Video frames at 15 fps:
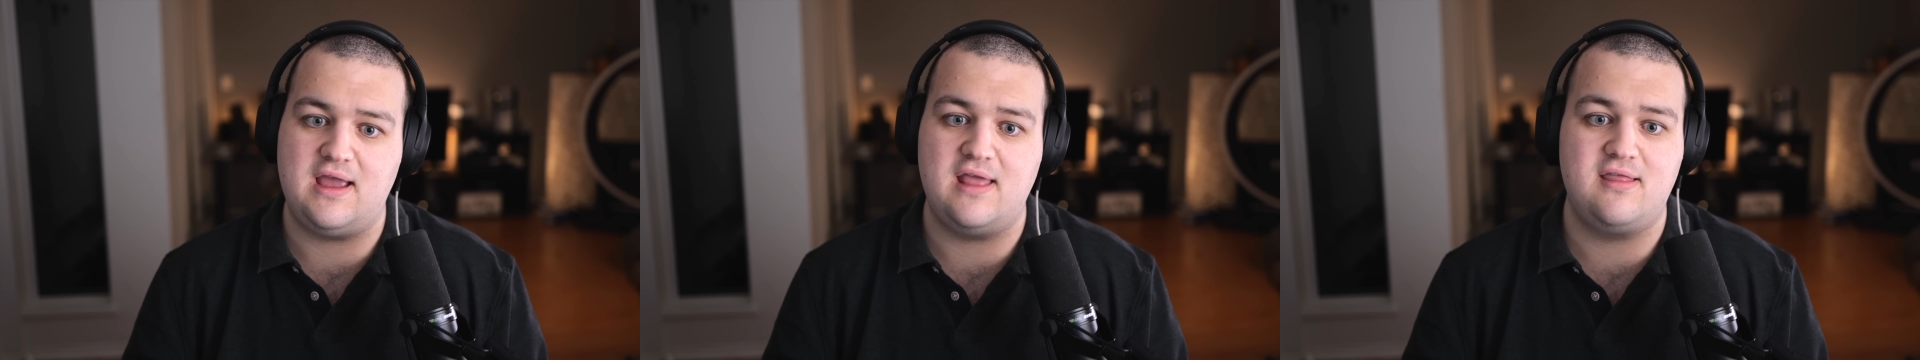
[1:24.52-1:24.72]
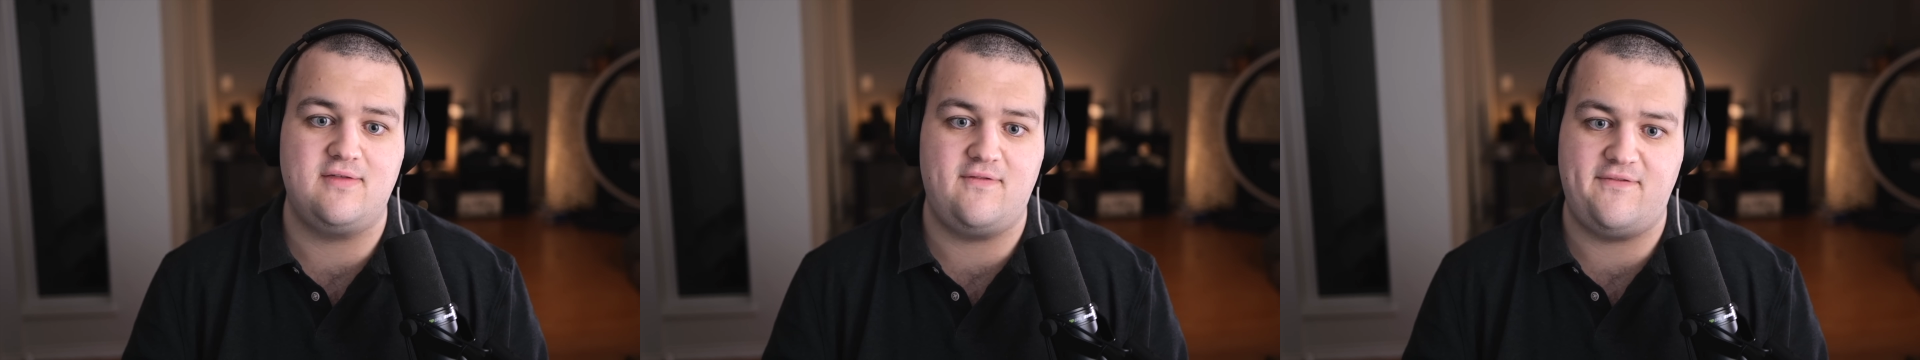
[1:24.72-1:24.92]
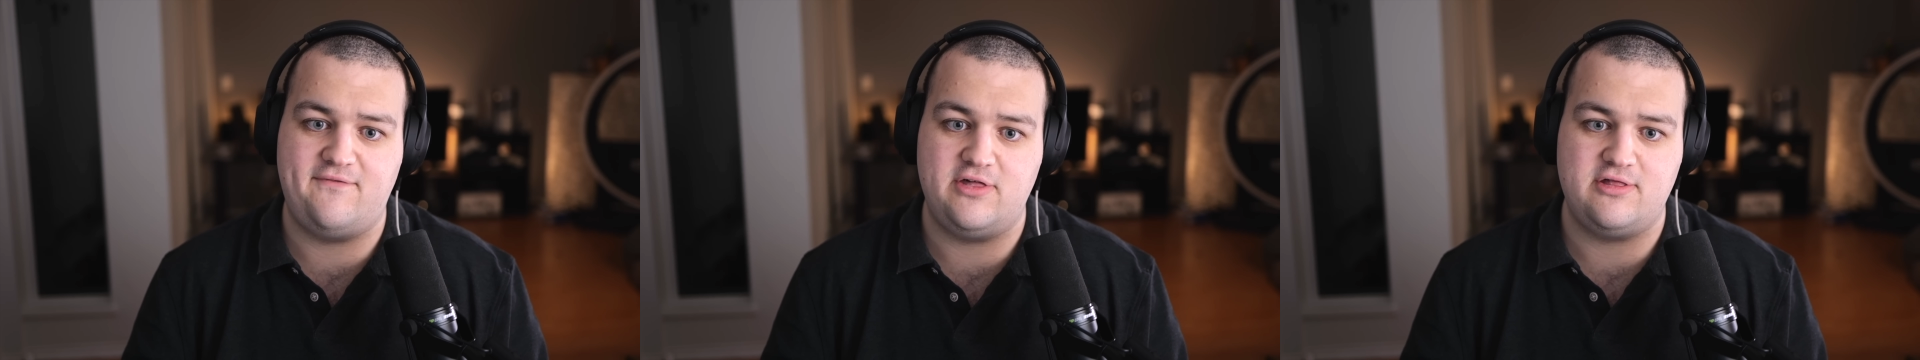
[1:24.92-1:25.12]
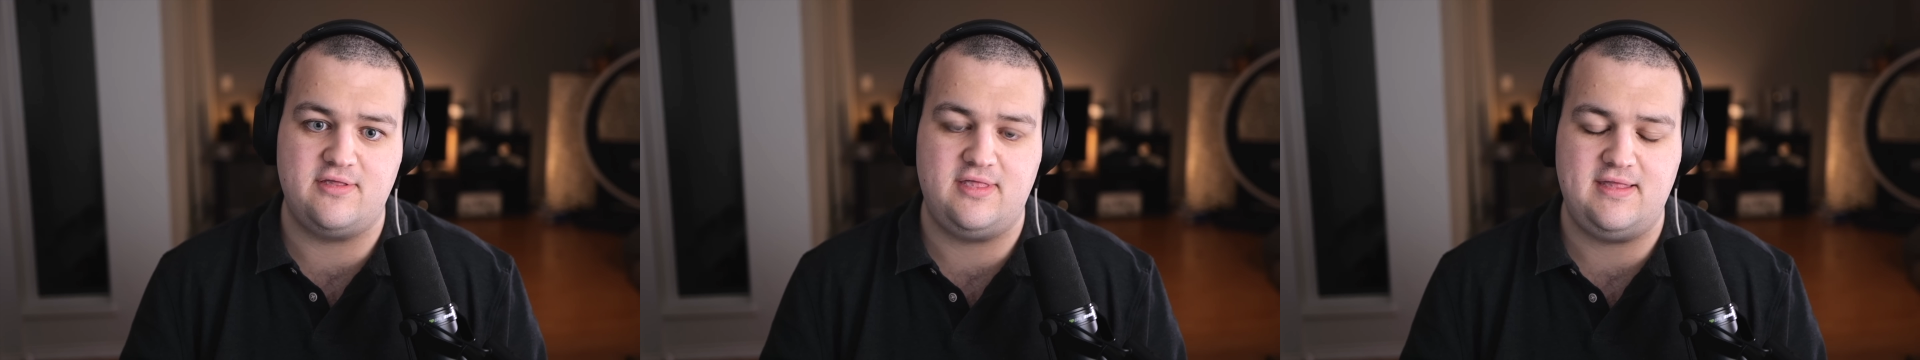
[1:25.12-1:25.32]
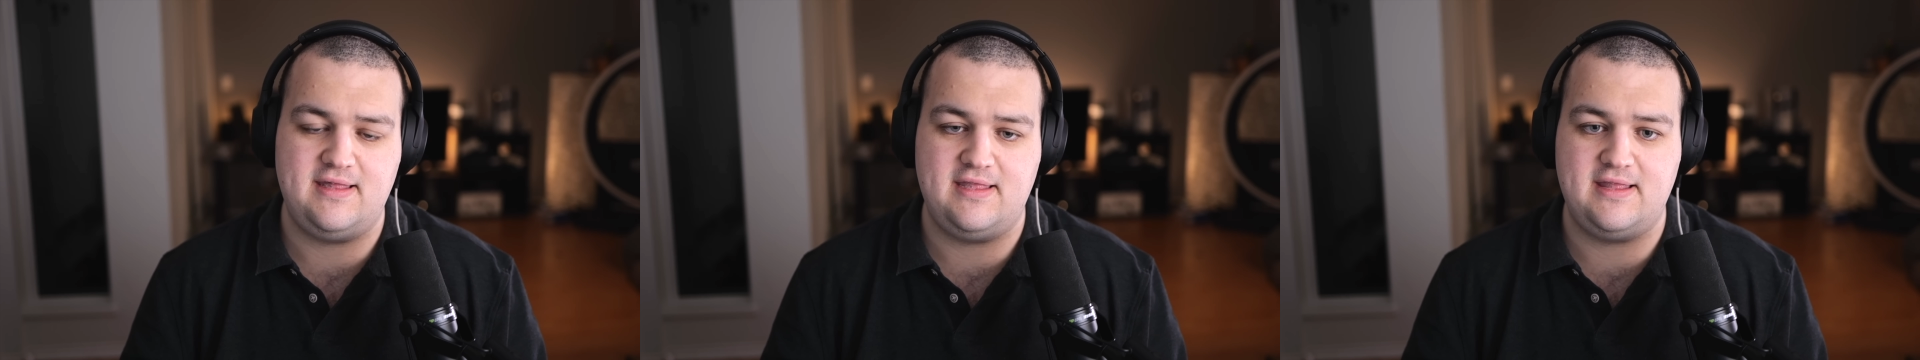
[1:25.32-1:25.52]
kinds of
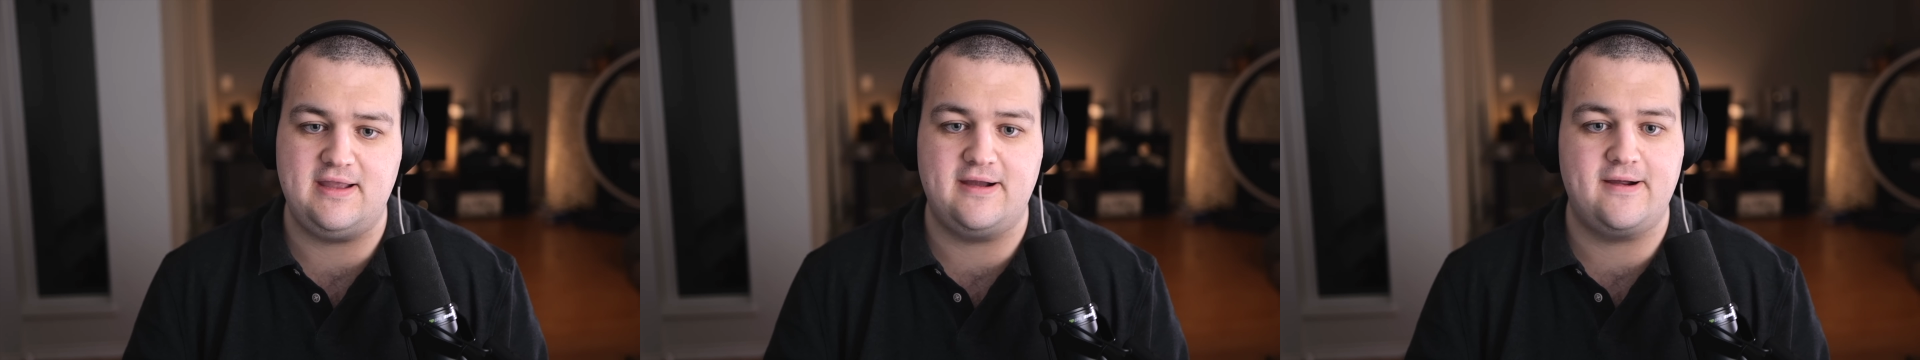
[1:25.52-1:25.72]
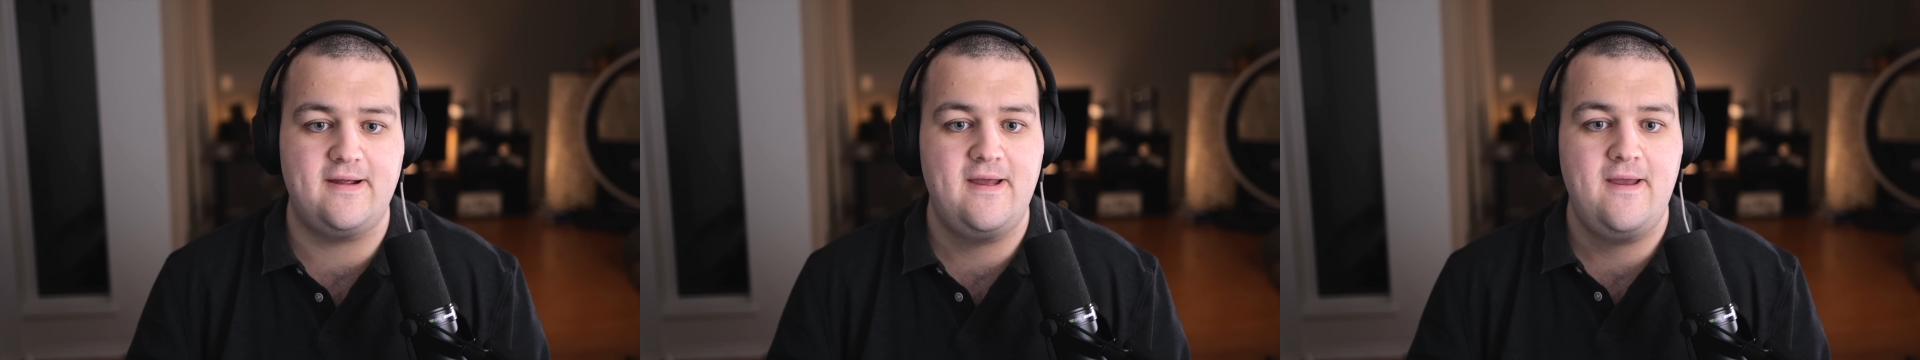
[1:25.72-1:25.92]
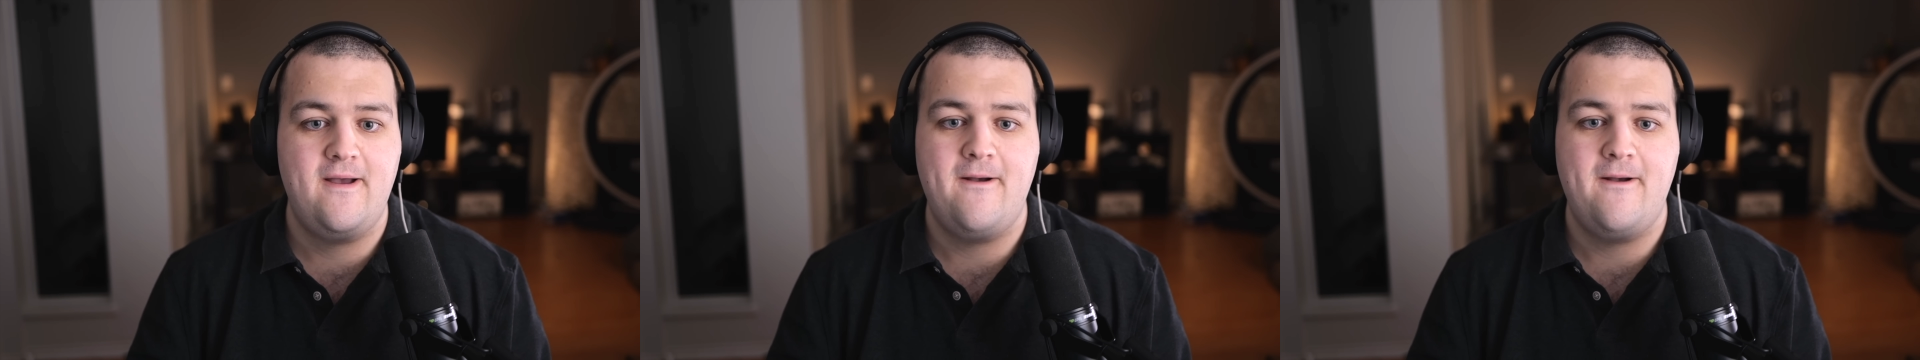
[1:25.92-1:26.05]
efficiencies here